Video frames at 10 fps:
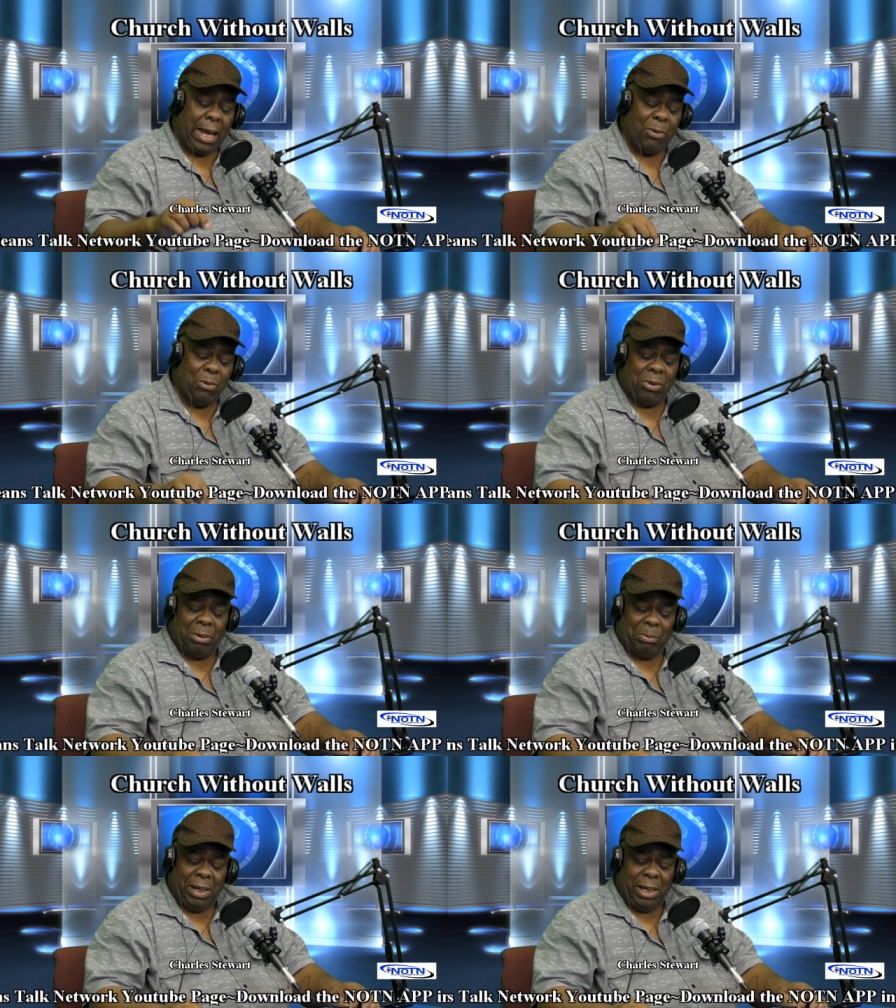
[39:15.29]
I
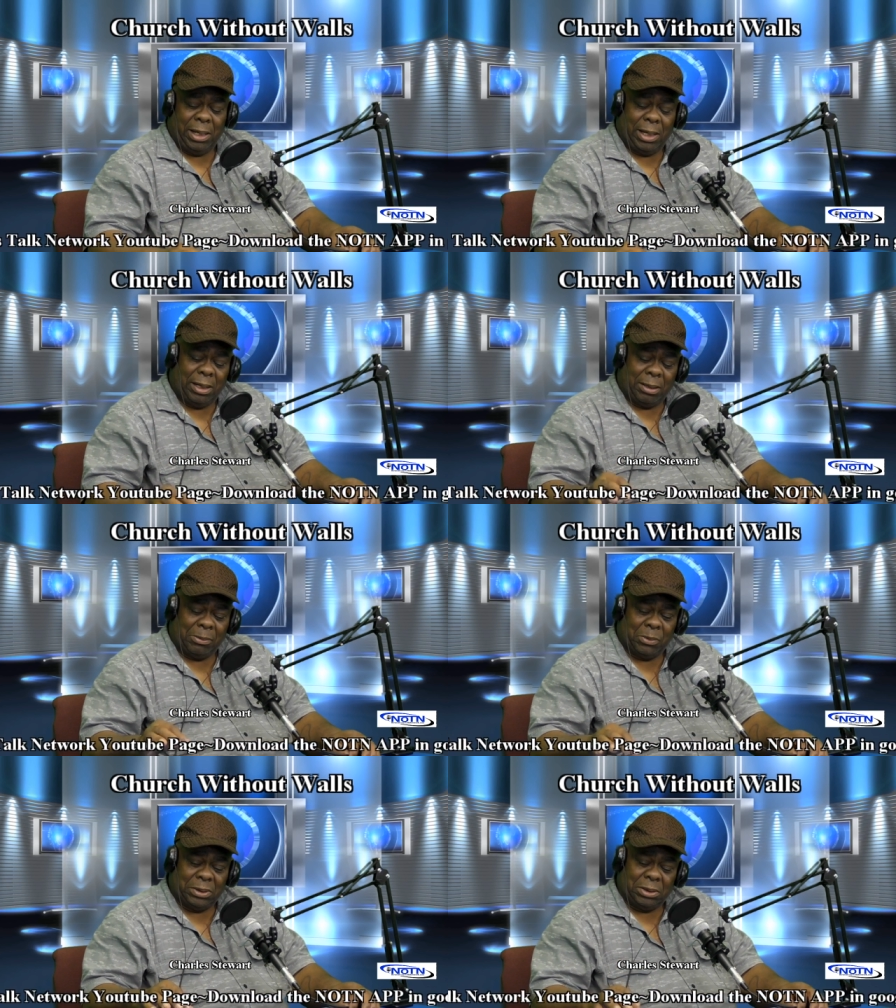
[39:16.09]
want to be in that
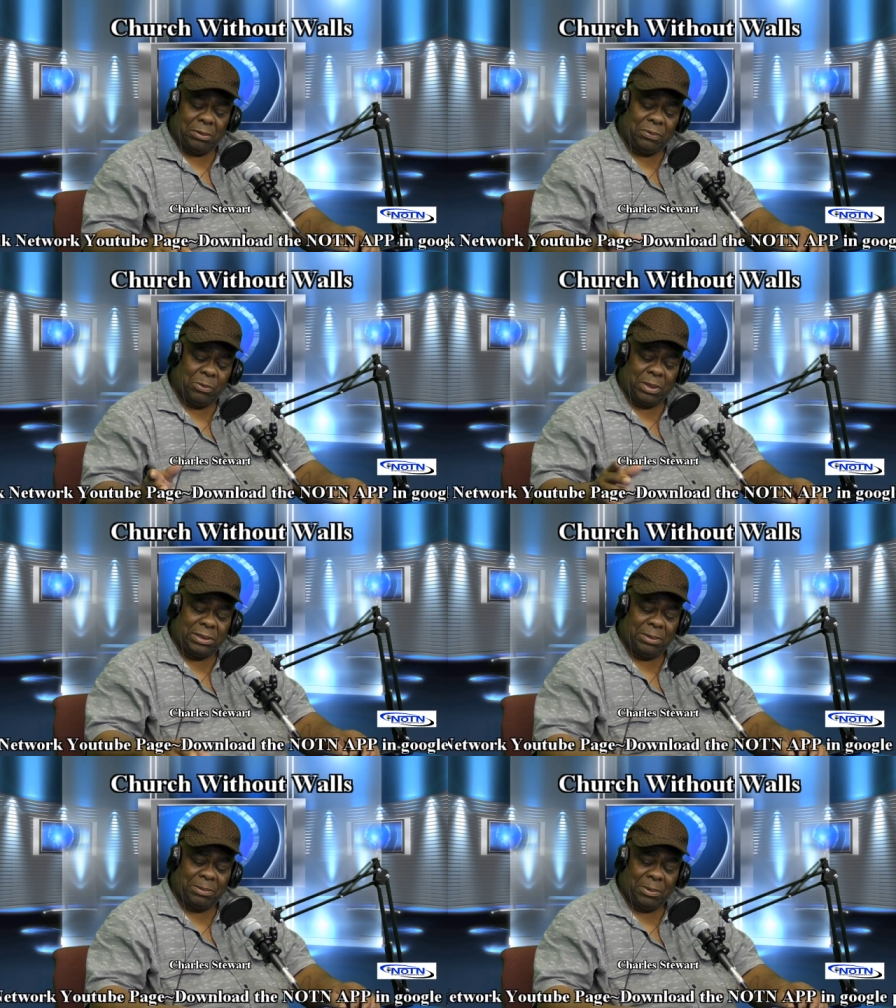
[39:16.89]
number with Job for
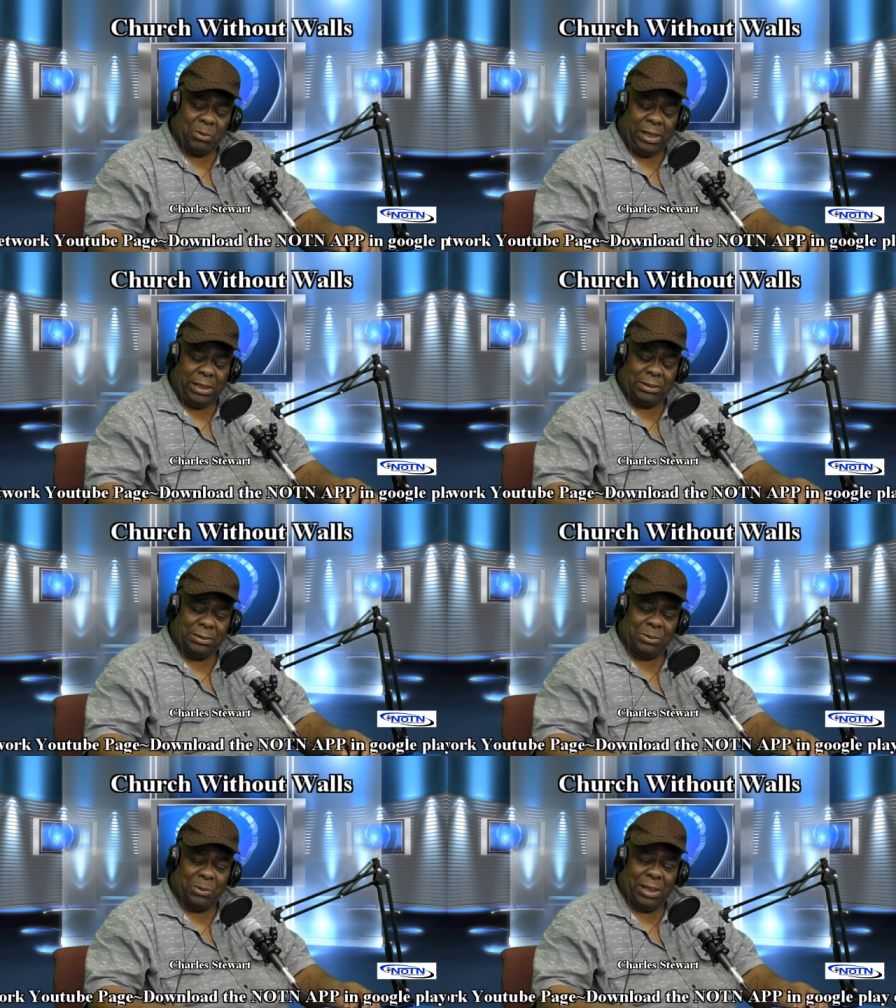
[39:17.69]
one simple
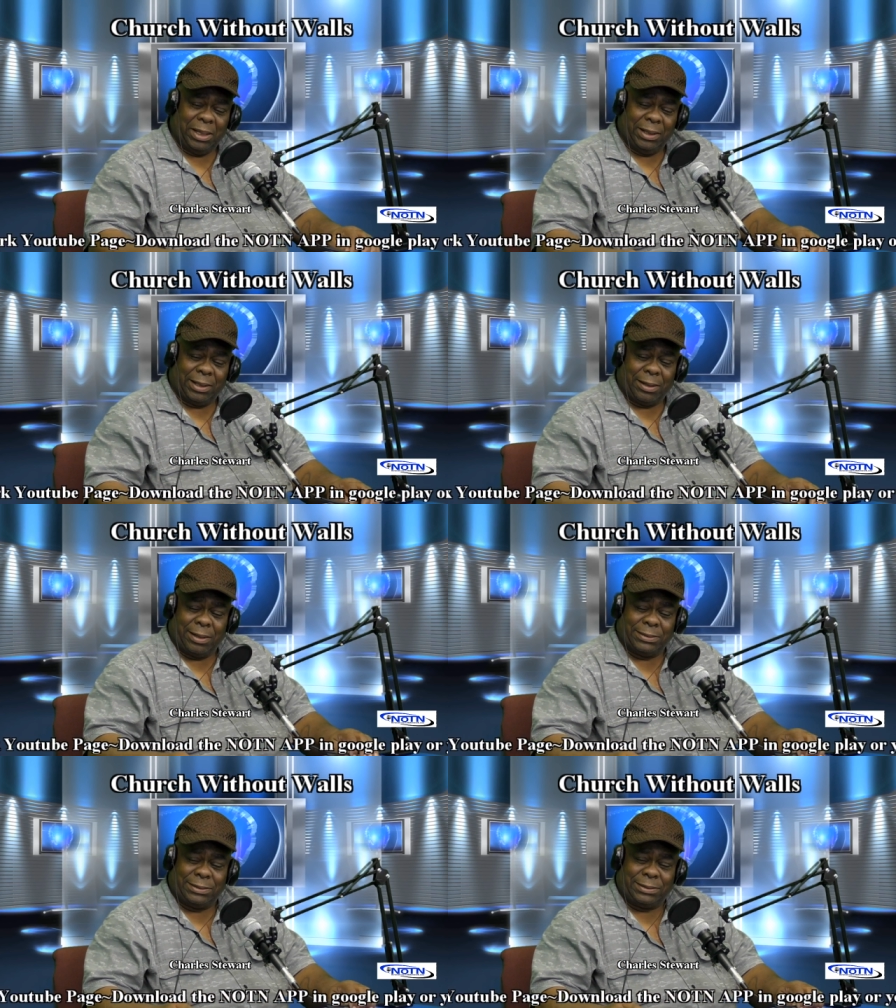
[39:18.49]
reason. When
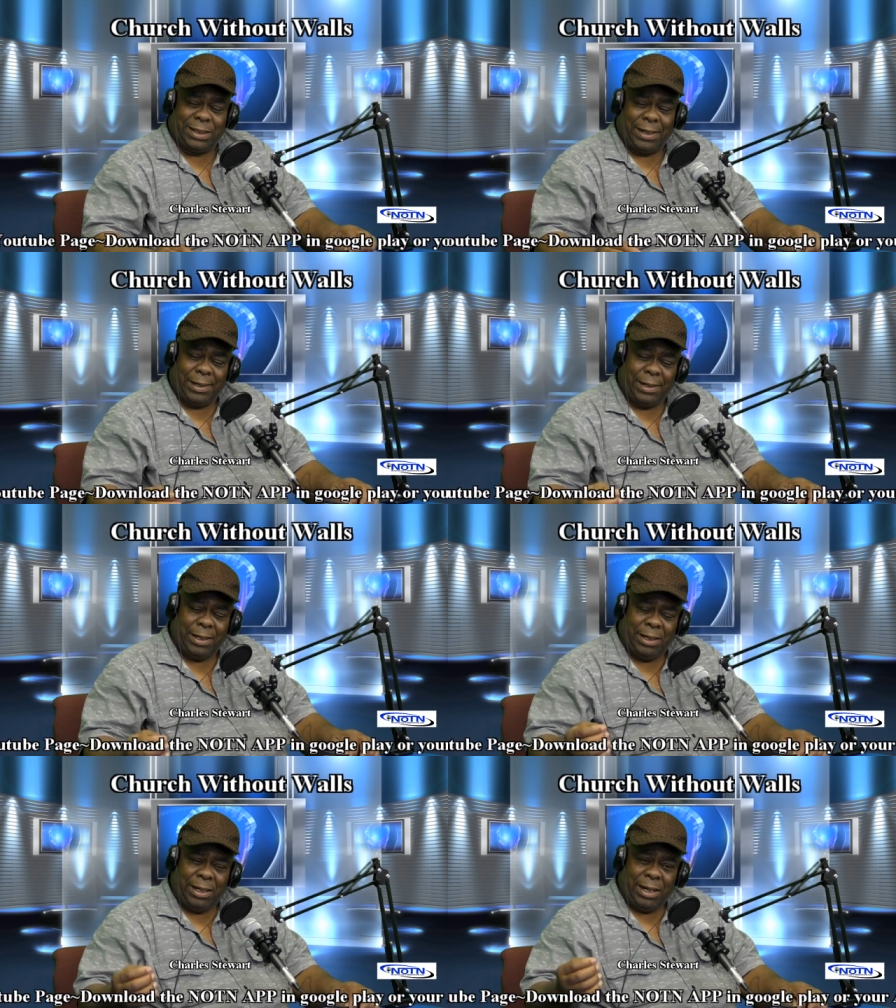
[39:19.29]
God said,
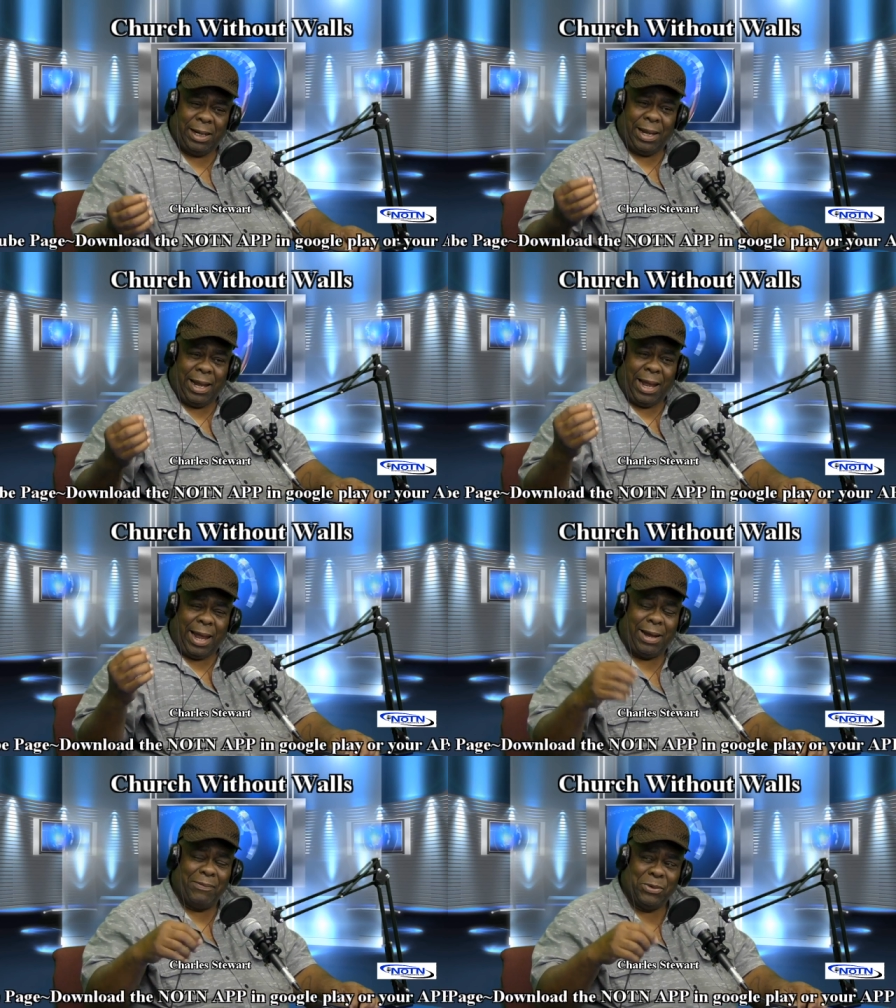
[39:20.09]

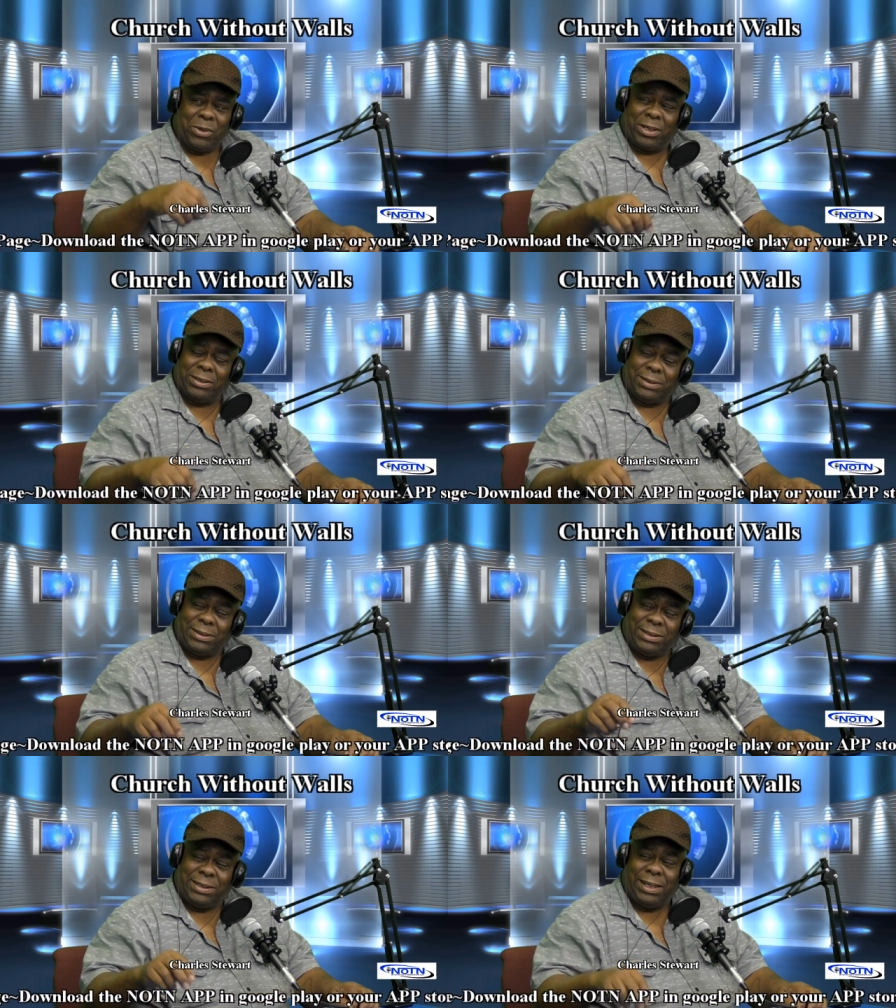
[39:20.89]
"Have you
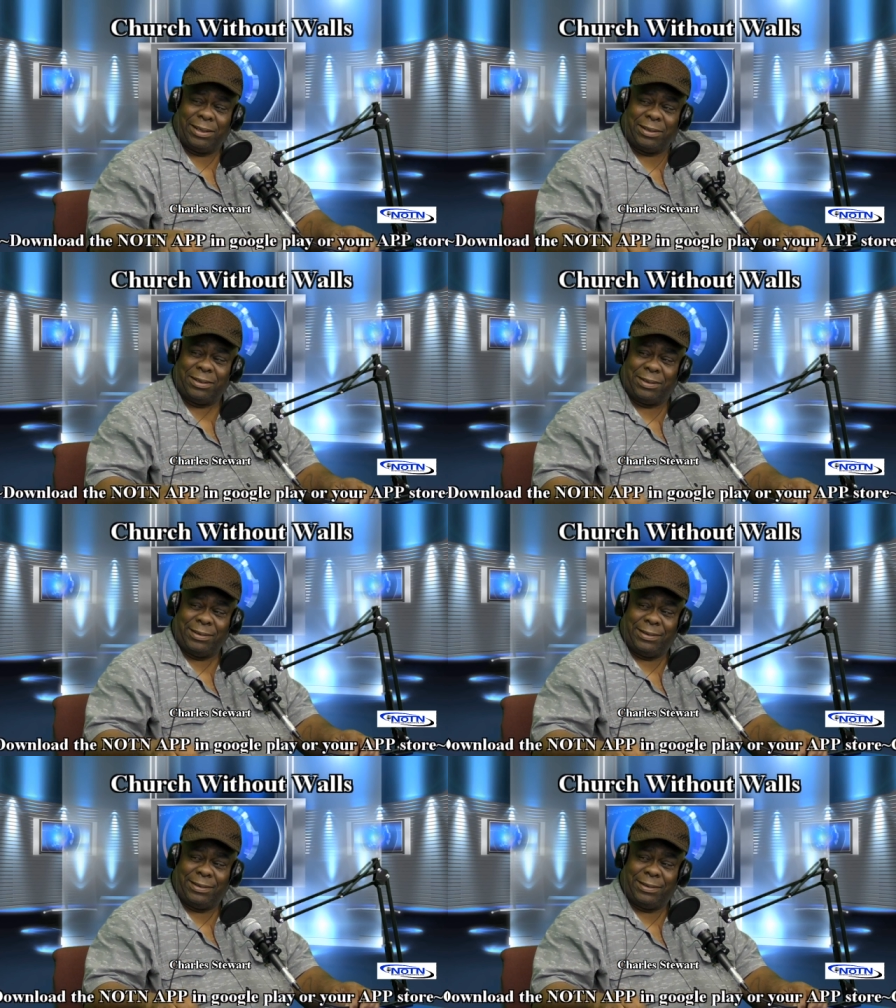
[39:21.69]
consider